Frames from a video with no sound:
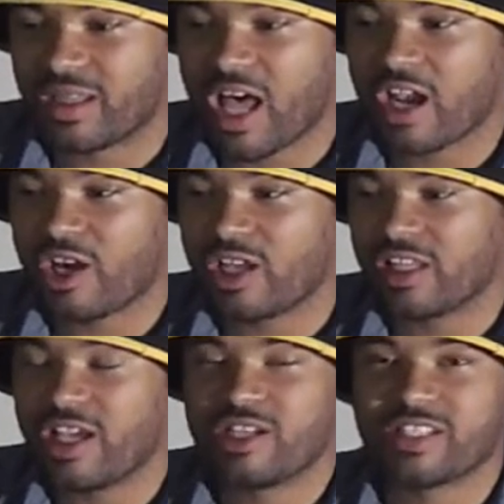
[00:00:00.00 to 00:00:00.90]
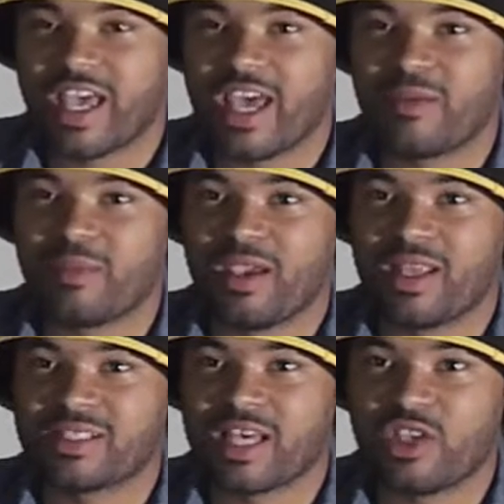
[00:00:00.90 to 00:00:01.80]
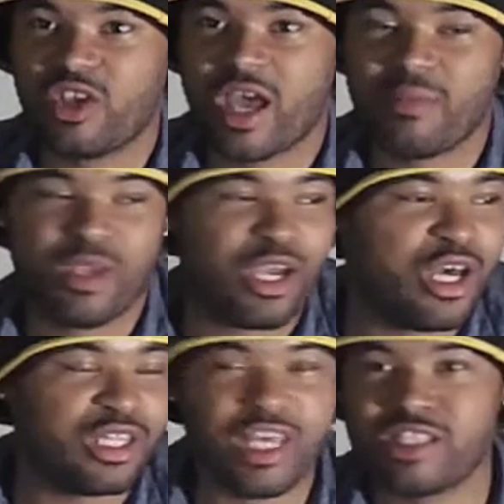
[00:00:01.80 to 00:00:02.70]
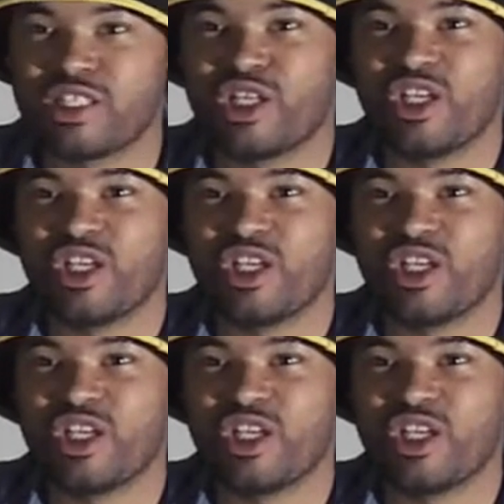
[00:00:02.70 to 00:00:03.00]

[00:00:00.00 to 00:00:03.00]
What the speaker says: a lot of good leaders ahead of me, and it's like you gotta be a good listener,